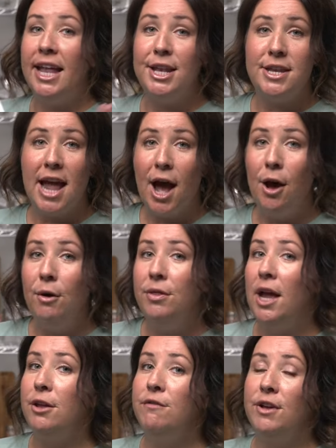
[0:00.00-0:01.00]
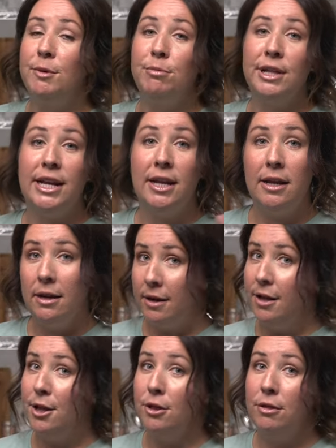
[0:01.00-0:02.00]
Now that you've completed
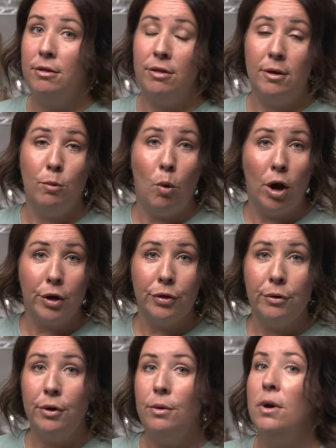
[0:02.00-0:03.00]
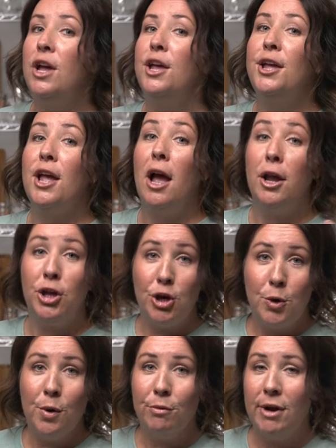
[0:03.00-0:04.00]
the walkthrough,
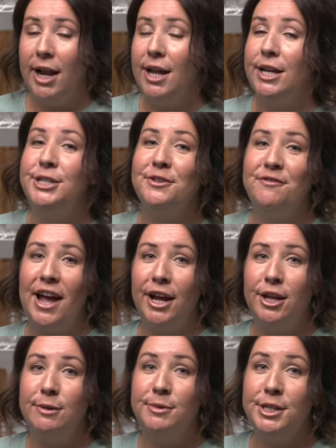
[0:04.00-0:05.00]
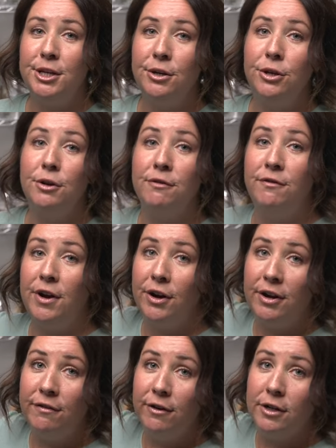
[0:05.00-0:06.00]
you are ready to vacuum seal your
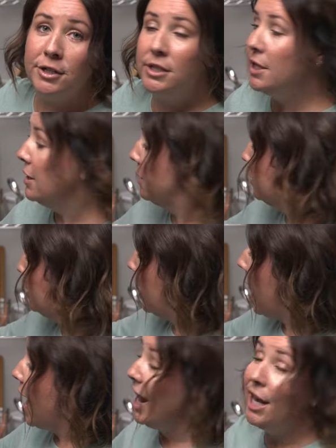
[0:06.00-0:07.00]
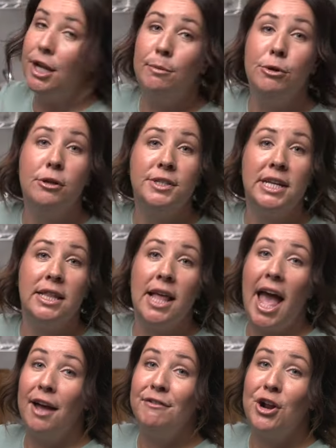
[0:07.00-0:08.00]
very first item using
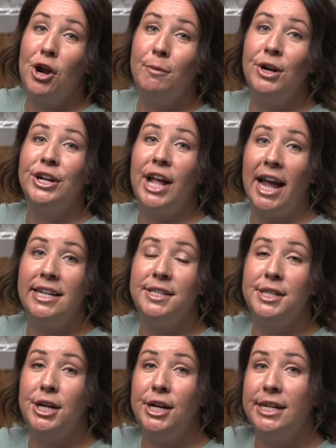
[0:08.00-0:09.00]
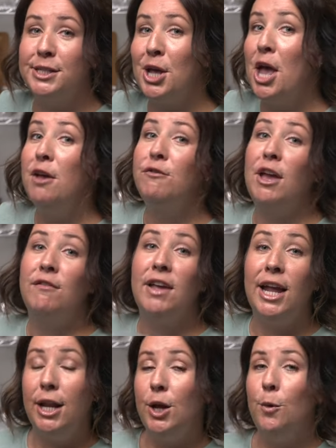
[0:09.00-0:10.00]
the Avid Armor Guide Series. If you have
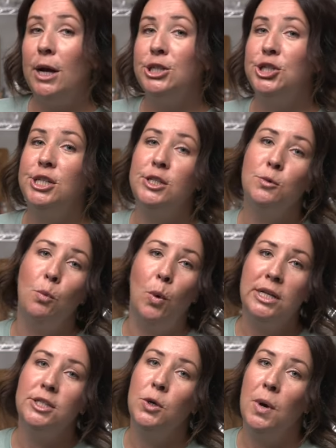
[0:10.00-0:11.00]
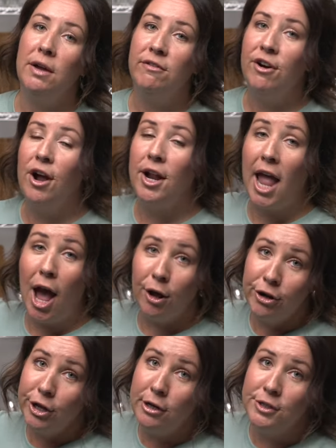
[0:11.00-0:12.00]
any questions whatsoever on how
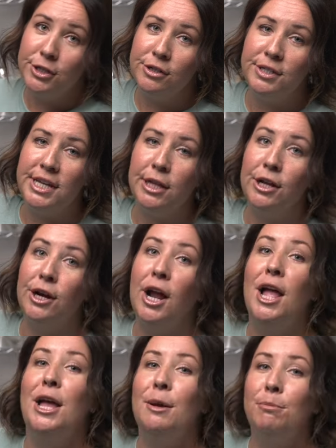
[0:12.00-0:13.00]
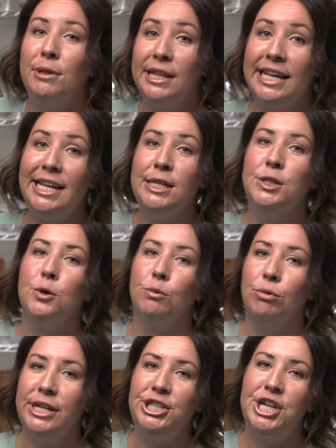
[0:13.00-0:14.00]
to use your sealer, please
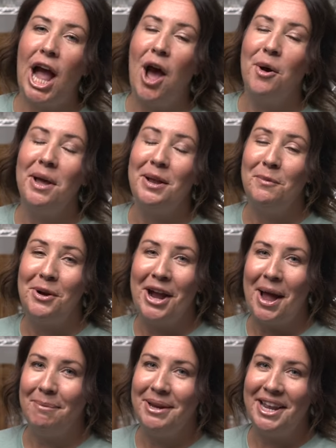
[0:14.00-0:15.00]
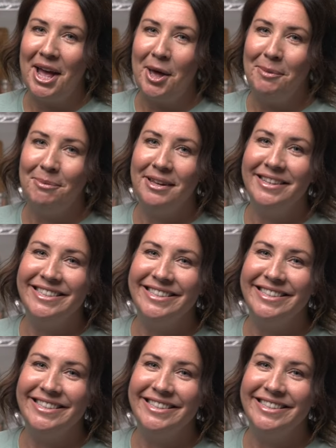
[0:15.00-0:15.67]
reach out and we're happy to help.